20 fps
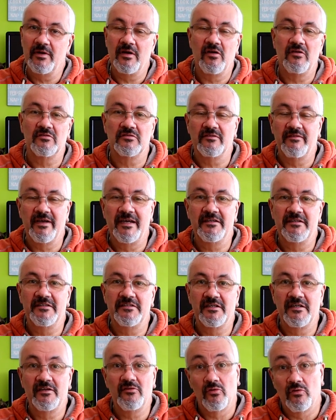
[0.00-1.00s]
with lots of
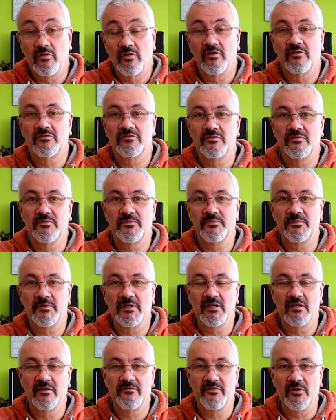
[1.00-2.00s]
editing or lots of
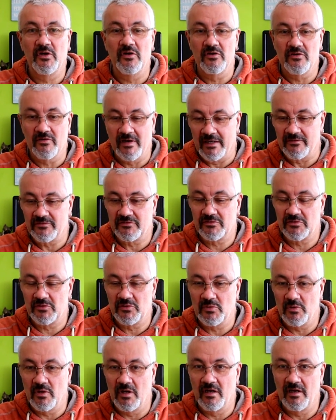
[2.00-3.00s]
photographs
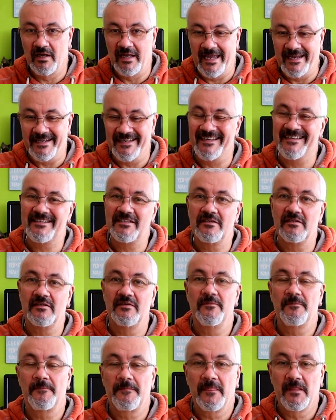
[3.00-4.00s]
to edit,
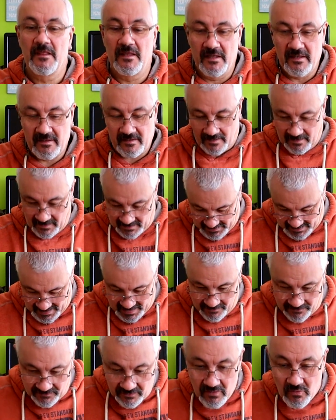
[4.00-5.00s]

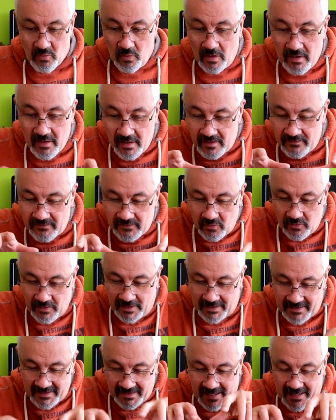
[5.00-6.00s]
after a while of
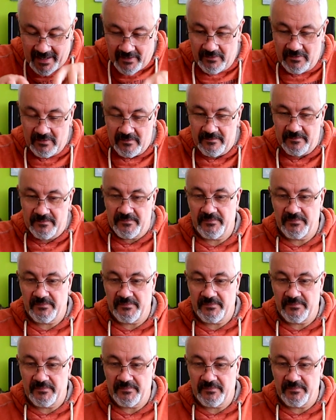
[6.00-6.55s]
looking down,